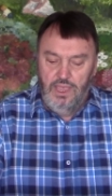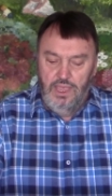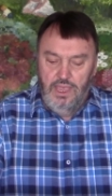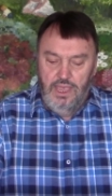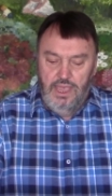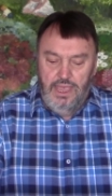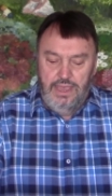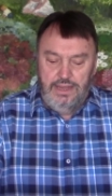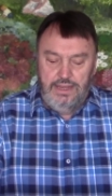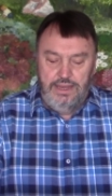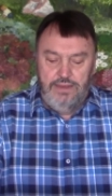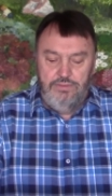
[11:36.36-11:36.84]

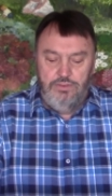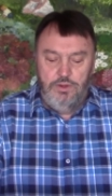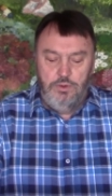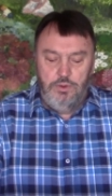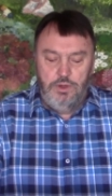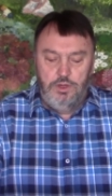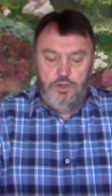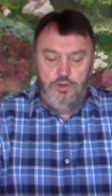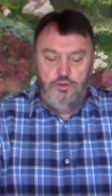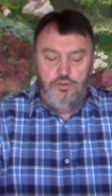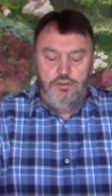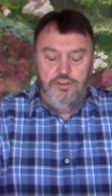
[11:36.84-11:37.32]
and
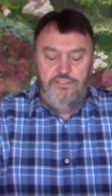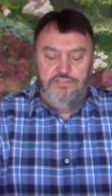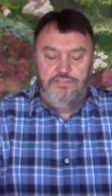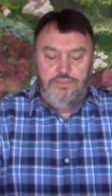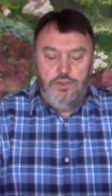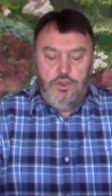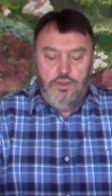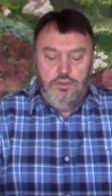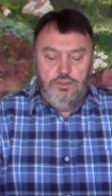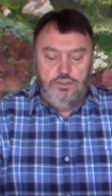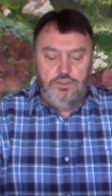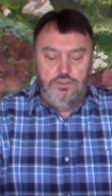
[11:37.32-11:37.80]
everyone who
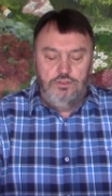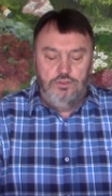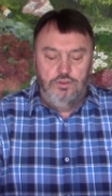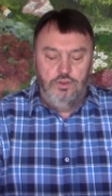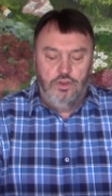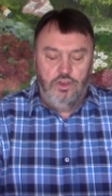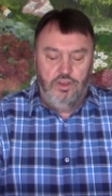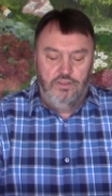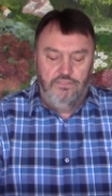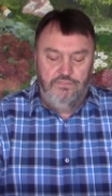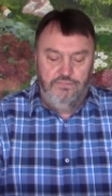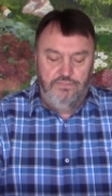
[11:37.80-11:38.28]
refuses to
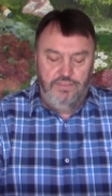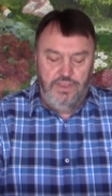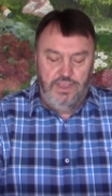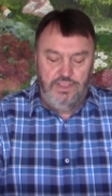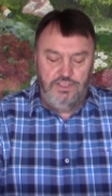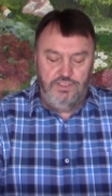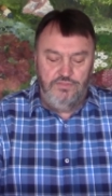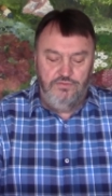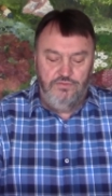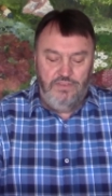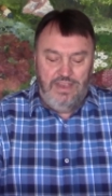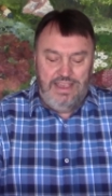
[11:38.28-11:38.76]

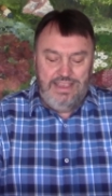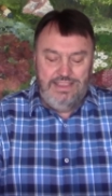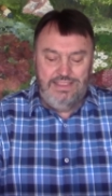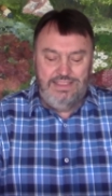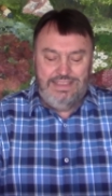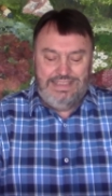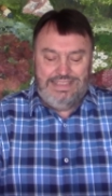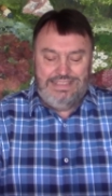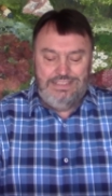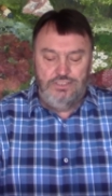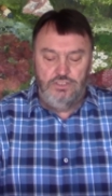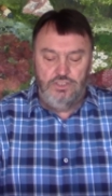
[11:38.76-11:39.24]
confess faith
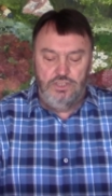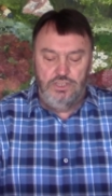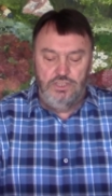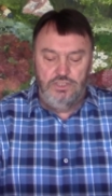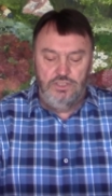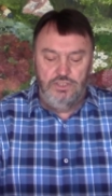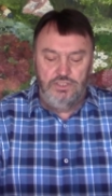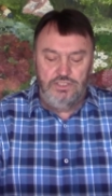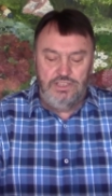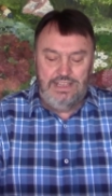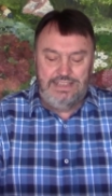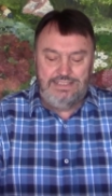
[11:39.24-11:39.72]
in
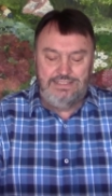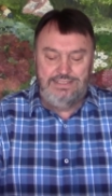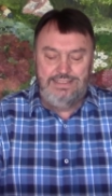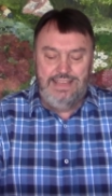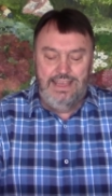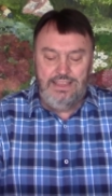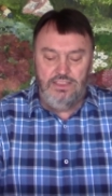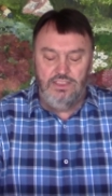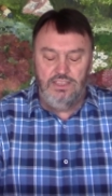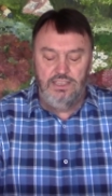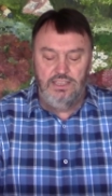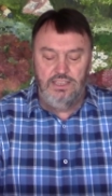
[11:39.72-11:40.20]
Jesus has
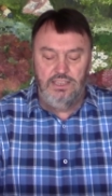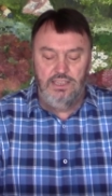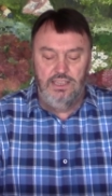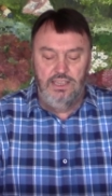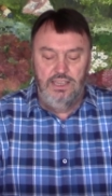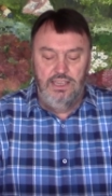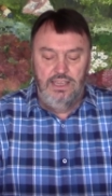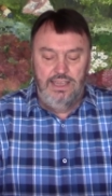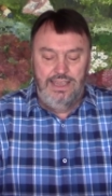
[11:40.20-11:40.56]
nothing